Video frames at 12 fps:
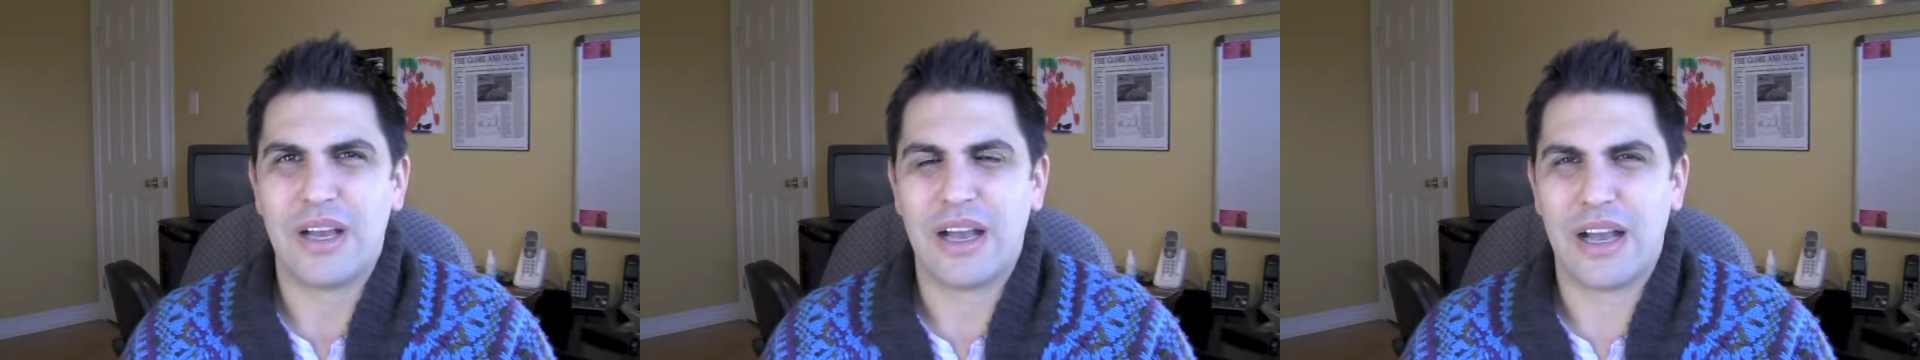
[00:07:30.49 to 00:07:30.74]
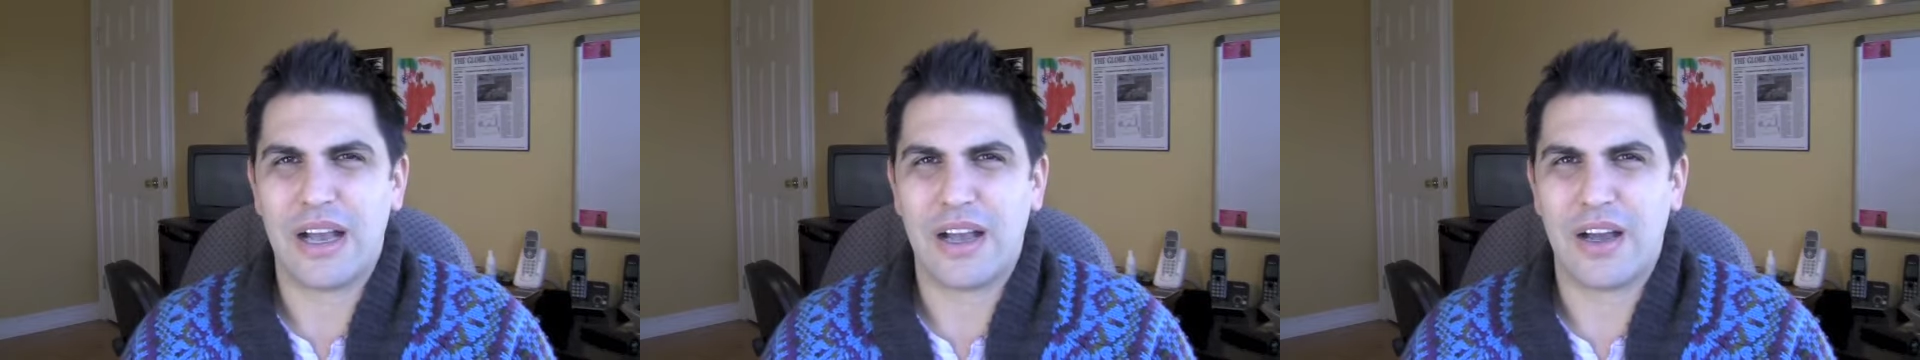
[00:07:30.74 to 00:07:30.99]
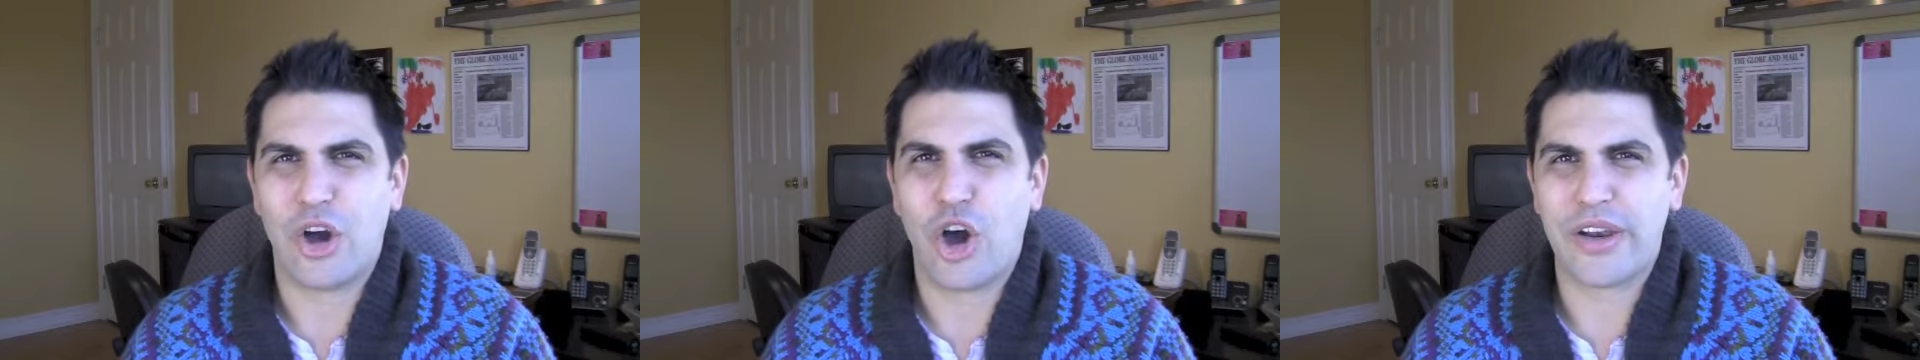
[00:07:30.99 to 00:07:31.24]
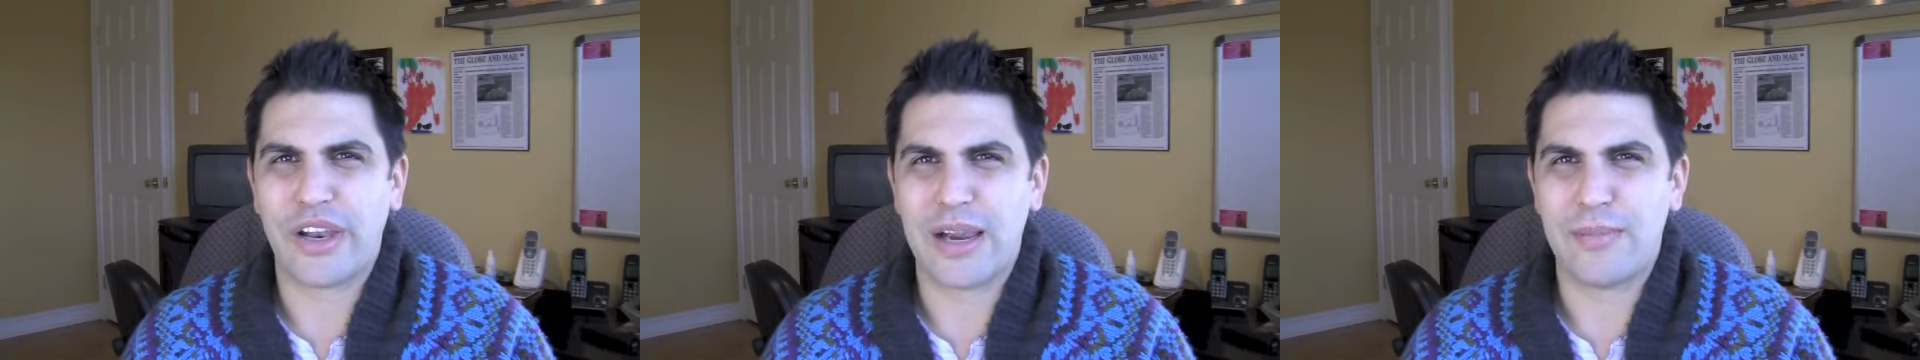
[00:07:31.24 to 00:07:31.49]

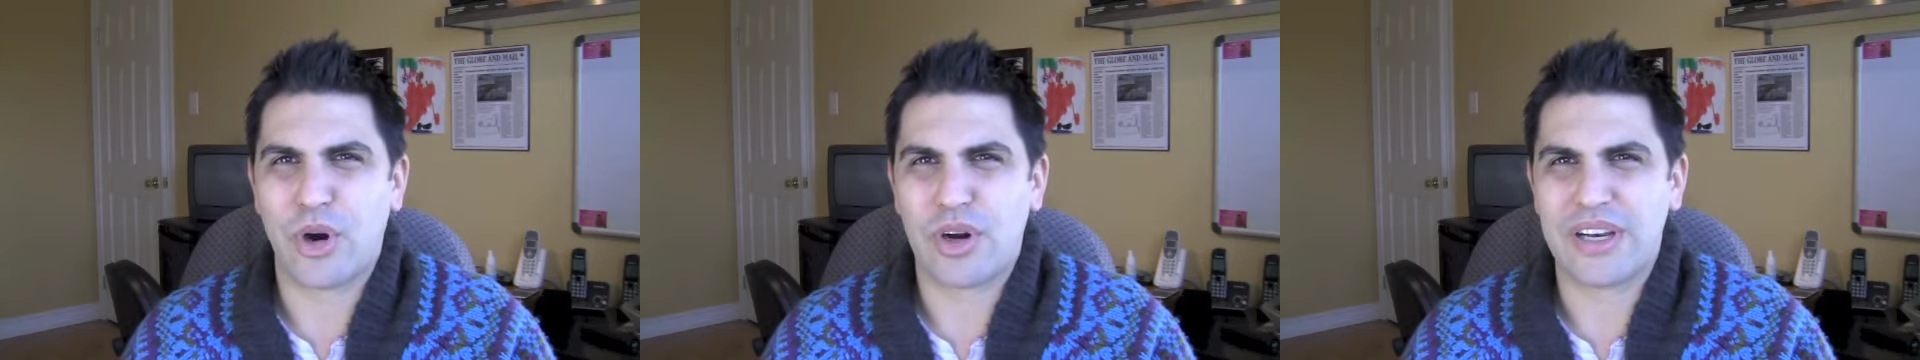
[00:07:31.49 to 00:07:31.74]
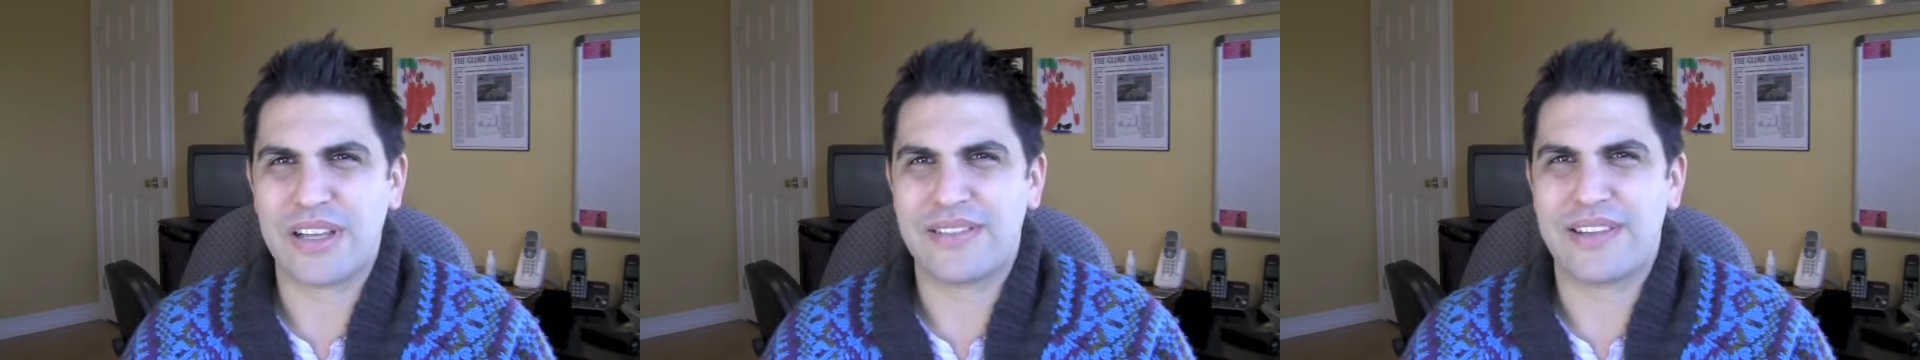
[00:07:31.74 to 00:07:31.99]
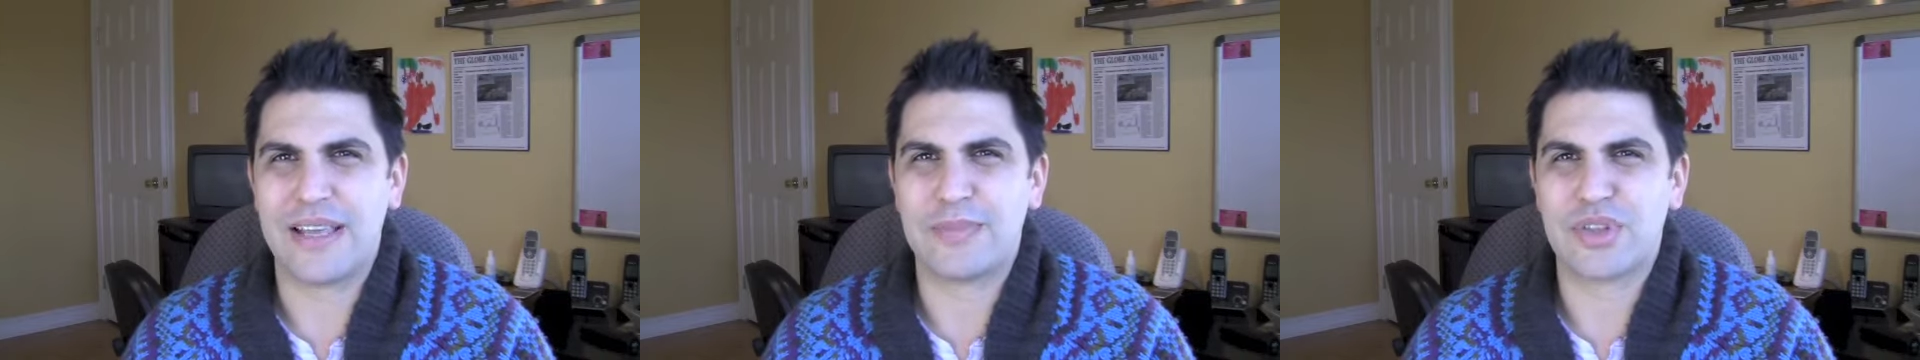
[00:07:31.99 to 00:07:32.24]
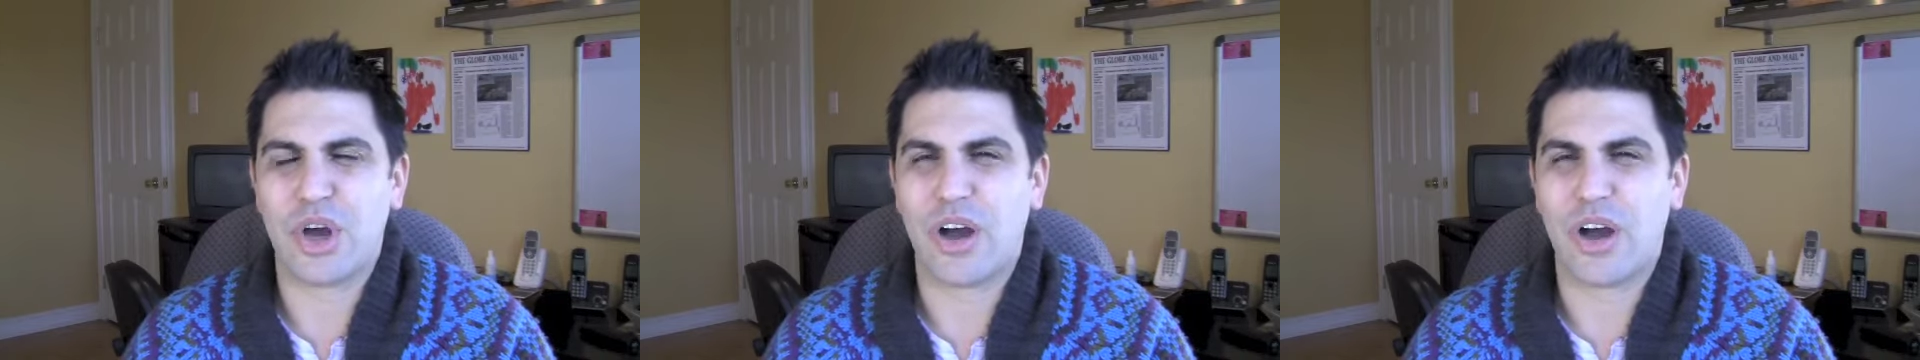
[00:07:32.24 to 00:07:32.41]
online marketing tips,